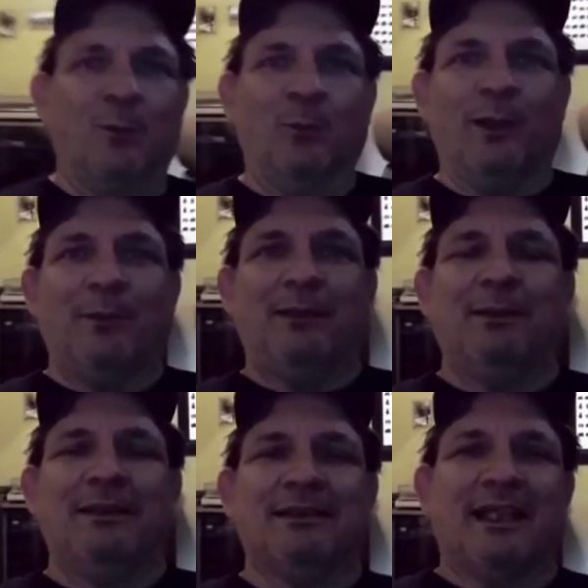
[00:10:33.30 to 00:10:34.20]
What made
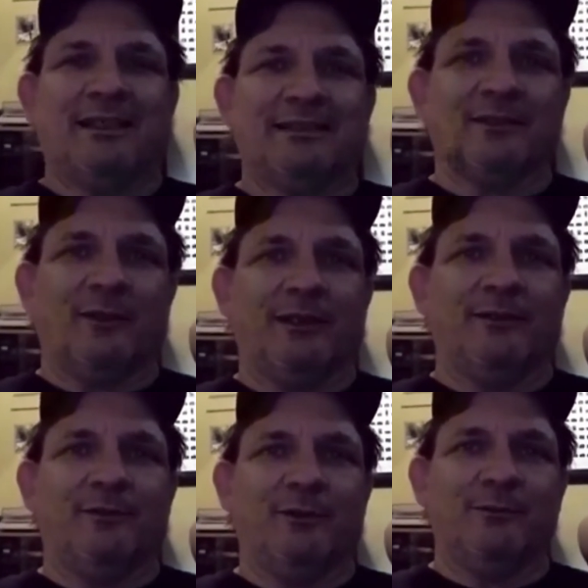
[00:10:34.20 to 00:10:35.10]
me decide to start a
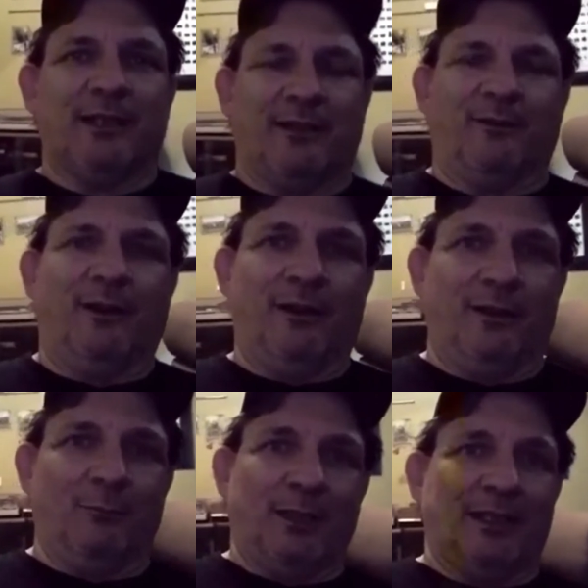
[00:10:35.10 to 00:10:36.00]
YouTube channel?
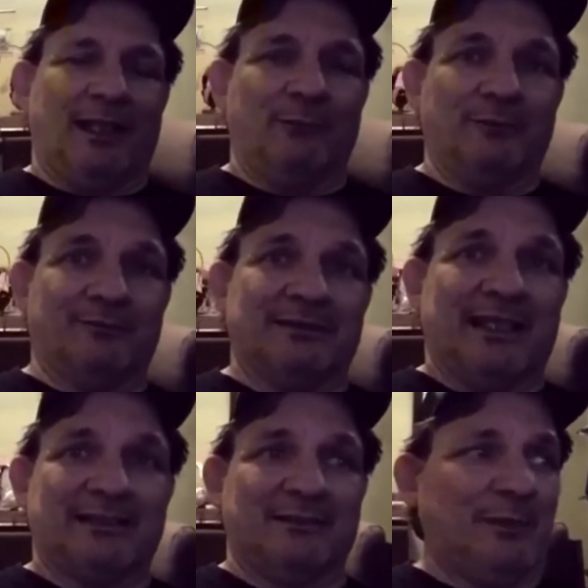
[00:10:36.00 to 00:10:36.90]
Oh man, that one was
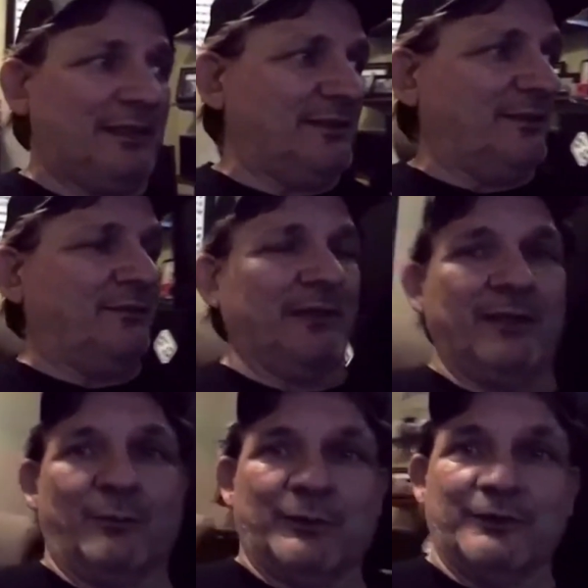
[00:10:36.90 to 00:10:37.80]
actually, let me get you turned around
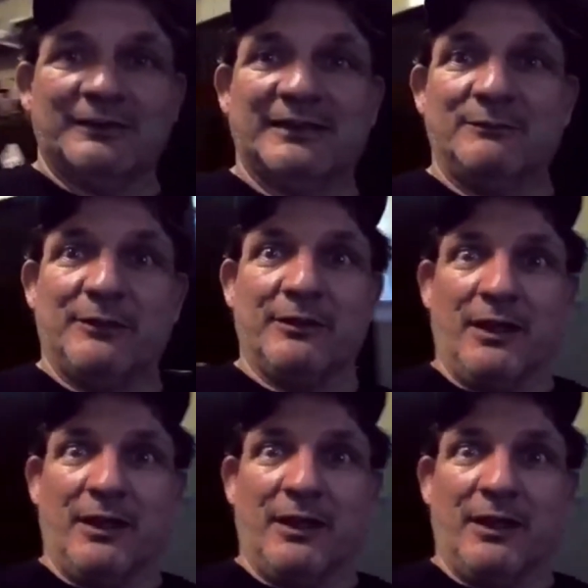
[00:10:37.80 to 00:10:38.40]
here where you can see me in the